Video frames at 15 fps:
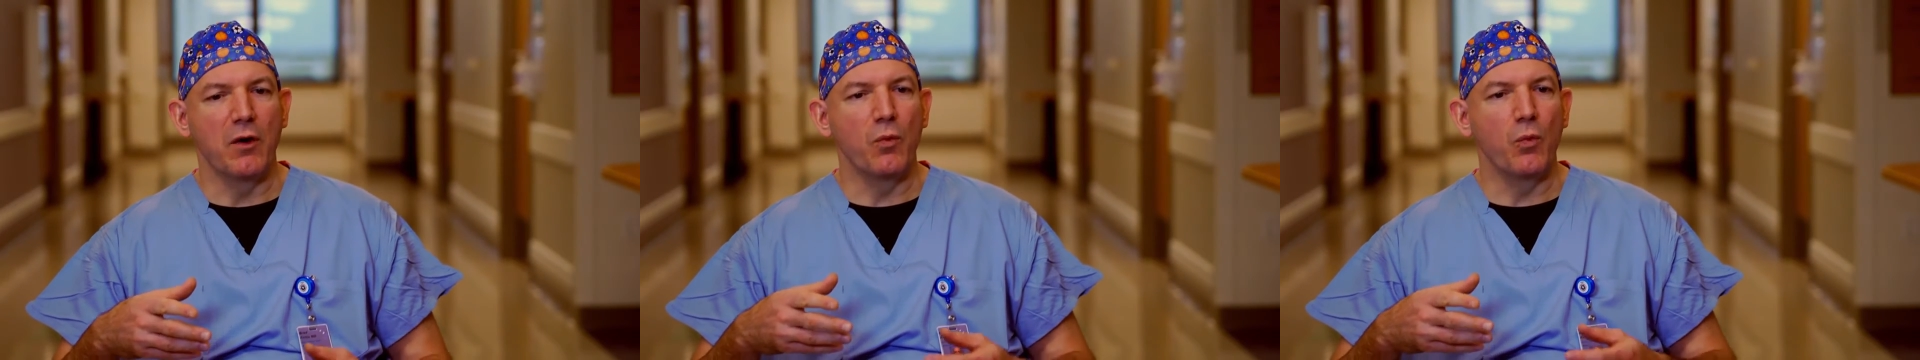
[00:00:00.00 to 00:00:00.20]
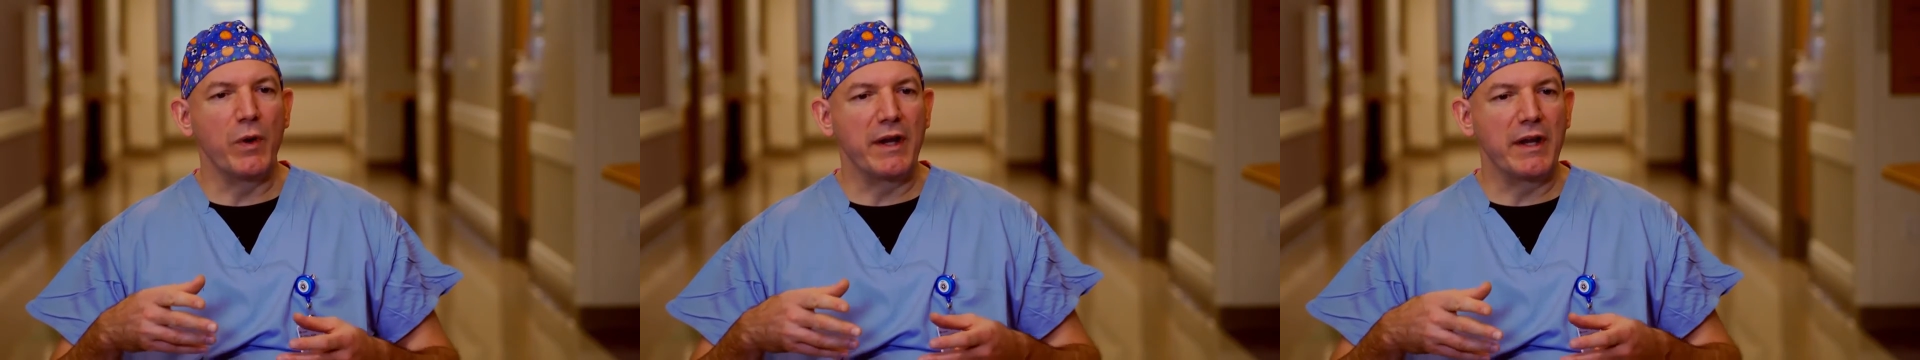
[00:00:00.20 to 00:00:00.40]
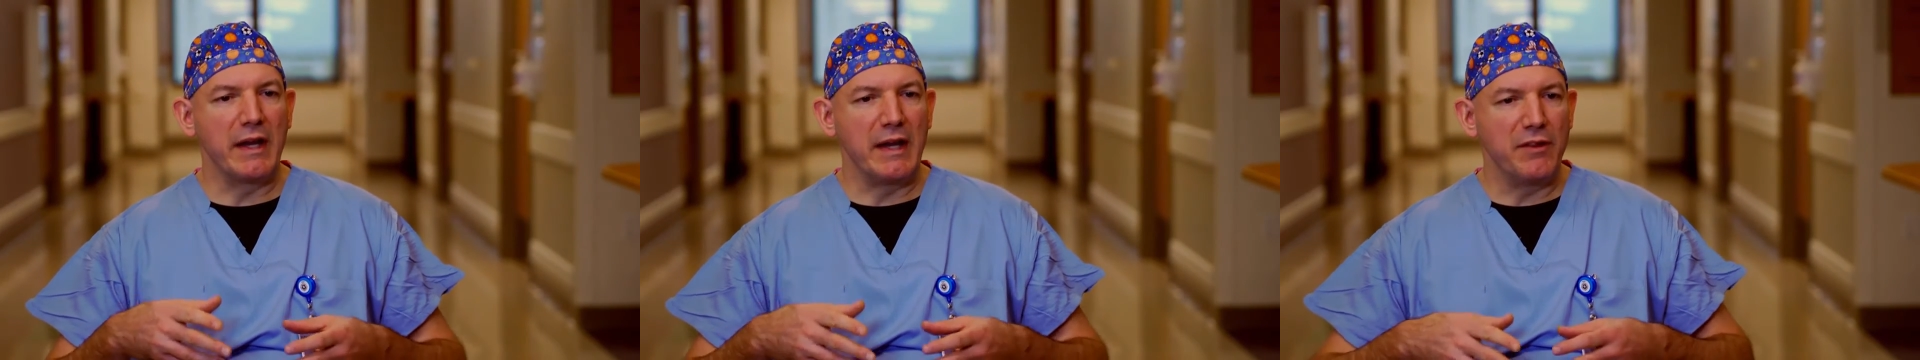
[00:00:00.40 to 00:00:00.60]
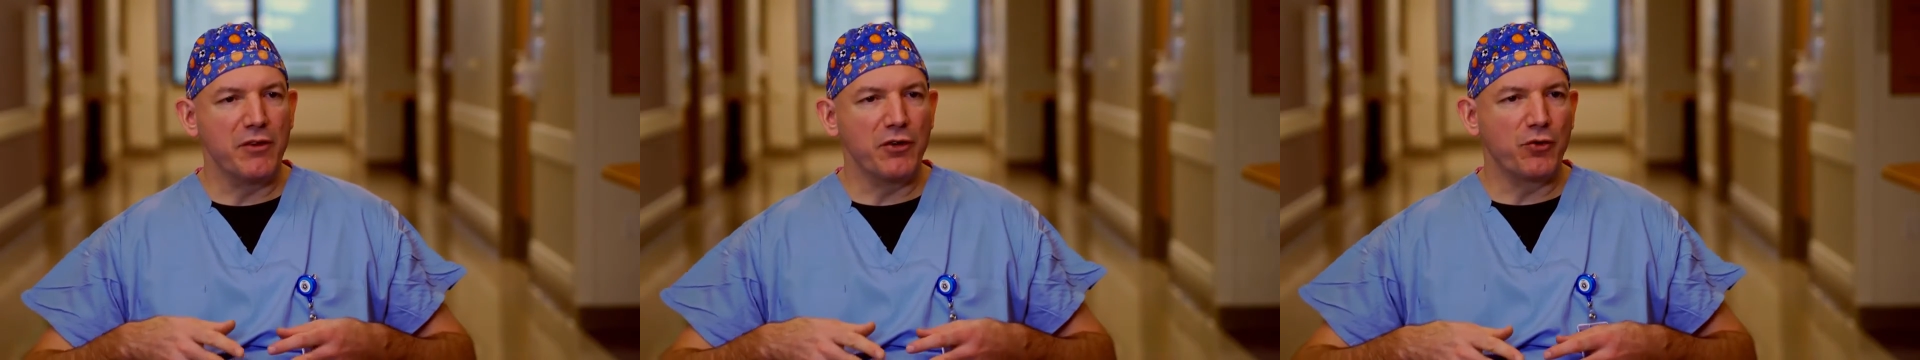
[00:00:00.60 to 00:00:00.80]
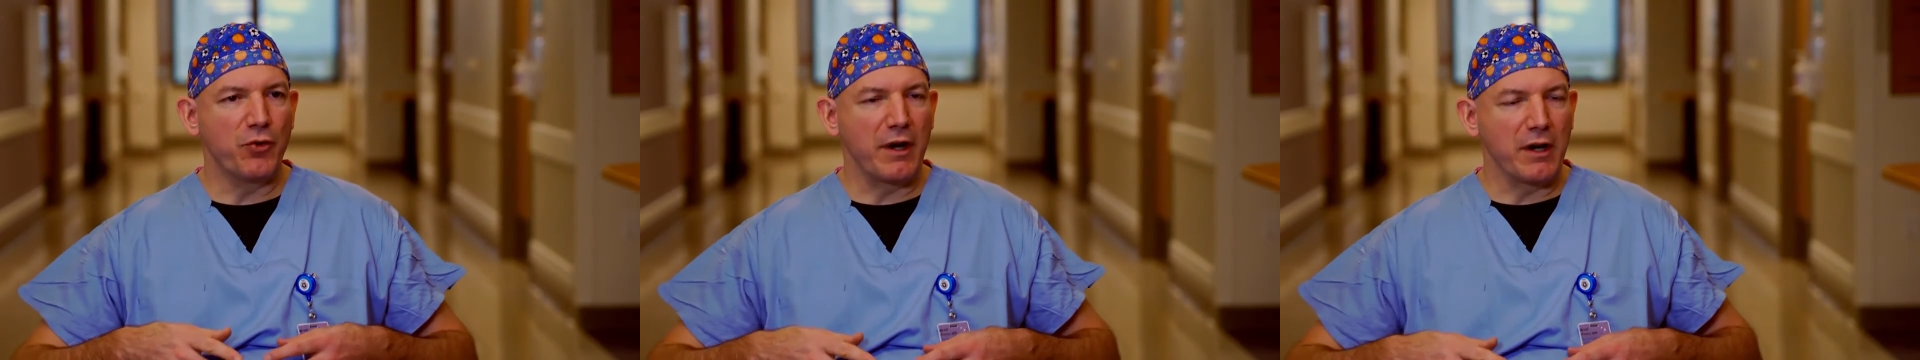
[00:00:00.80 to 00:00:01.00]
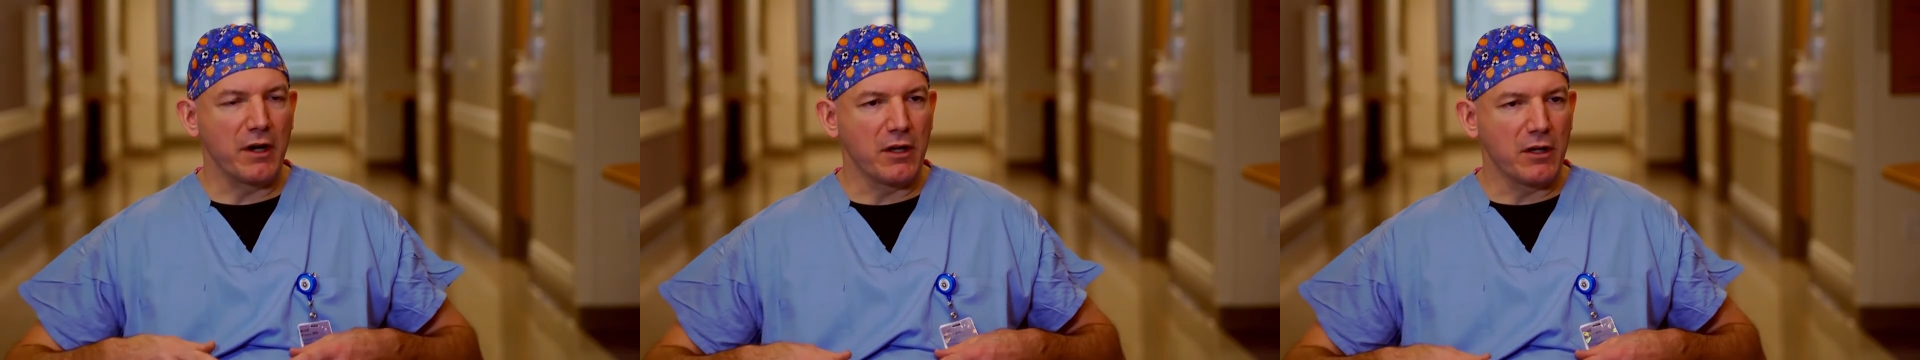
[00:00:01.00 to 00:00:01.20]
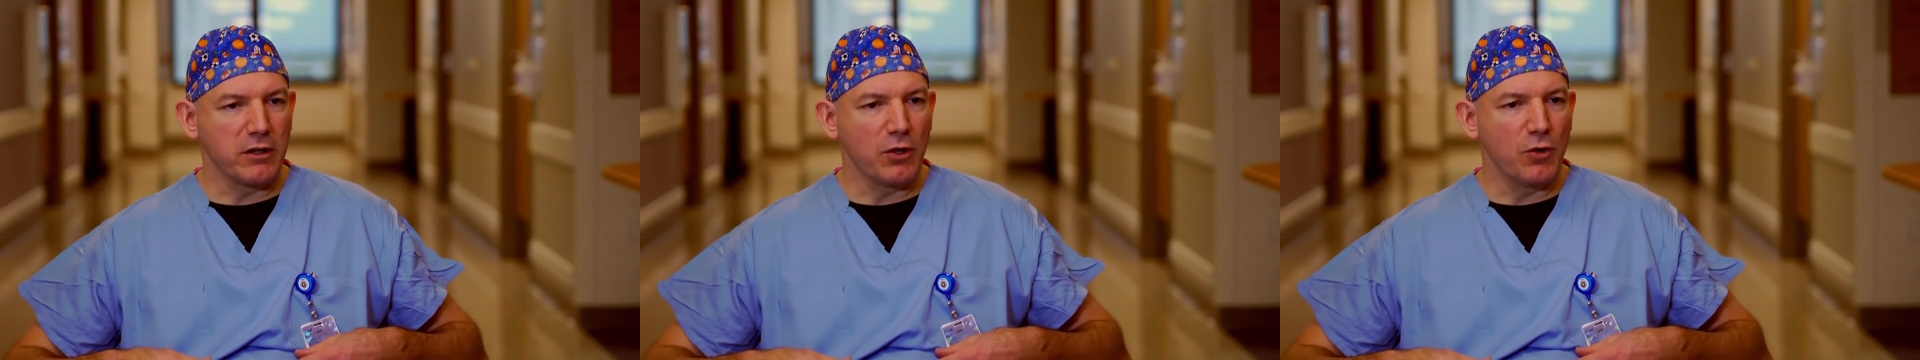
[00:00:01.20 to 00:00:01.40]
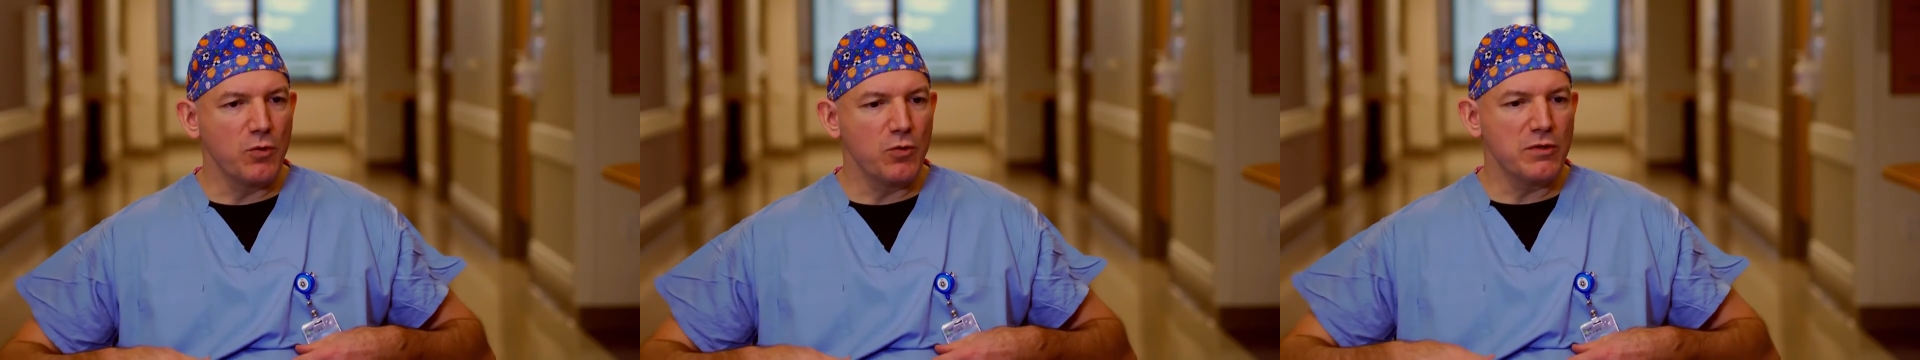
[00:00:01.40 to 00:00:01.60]
we can either try to
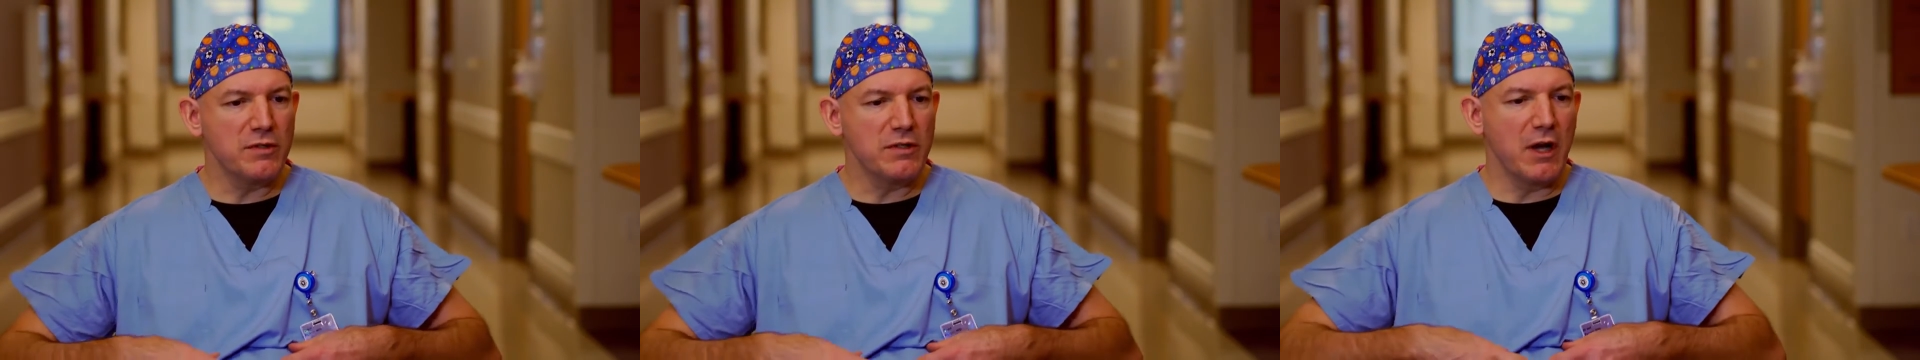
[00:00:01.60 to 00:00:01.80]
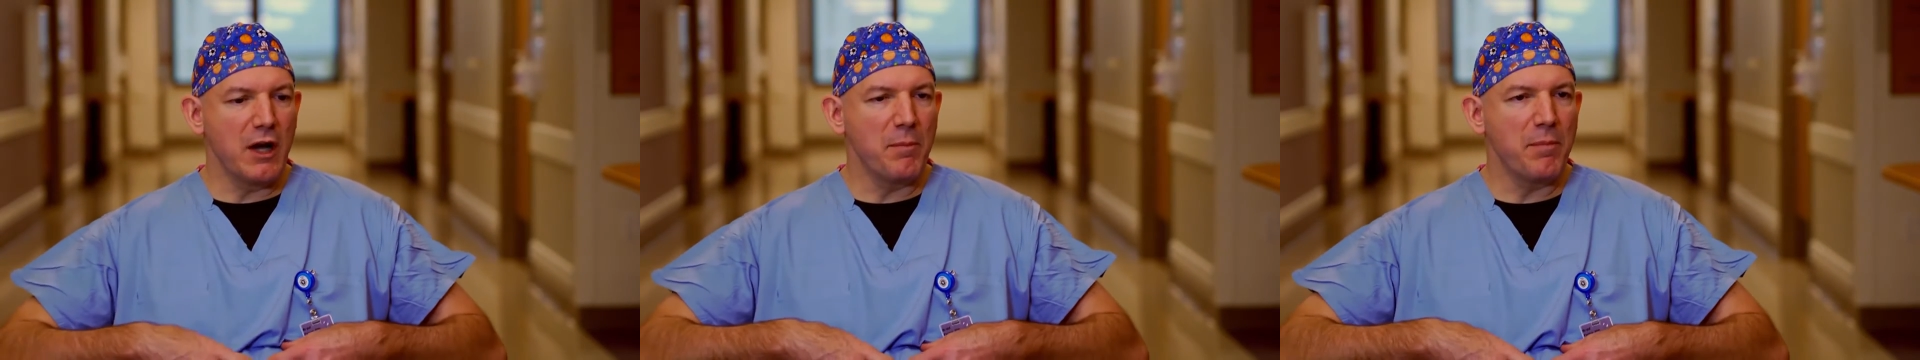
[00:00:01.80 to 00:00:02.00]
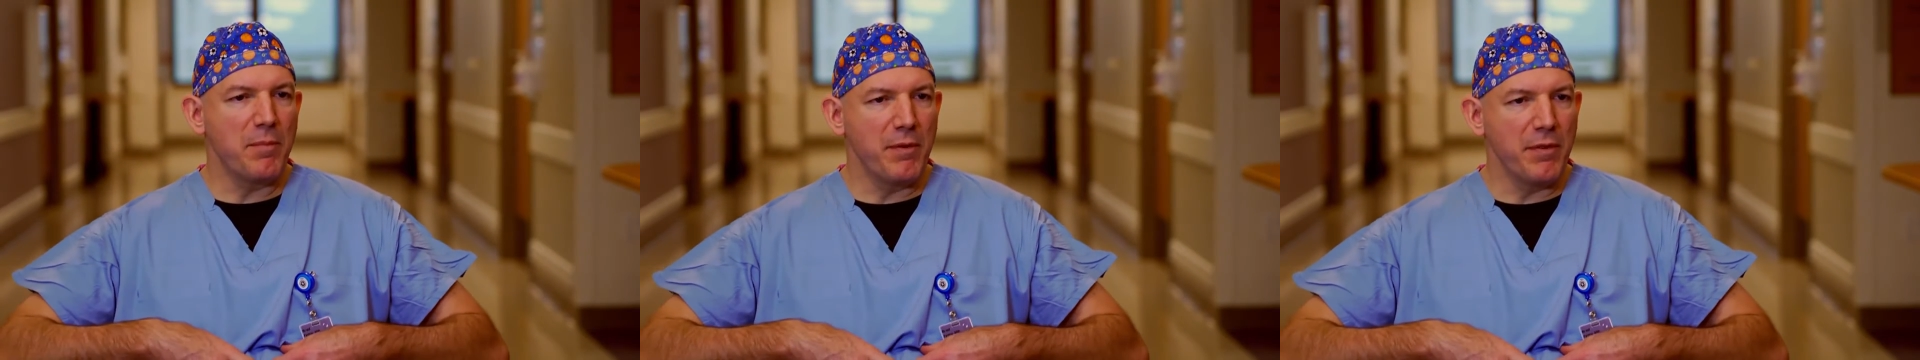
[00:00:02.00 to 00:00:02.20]
close up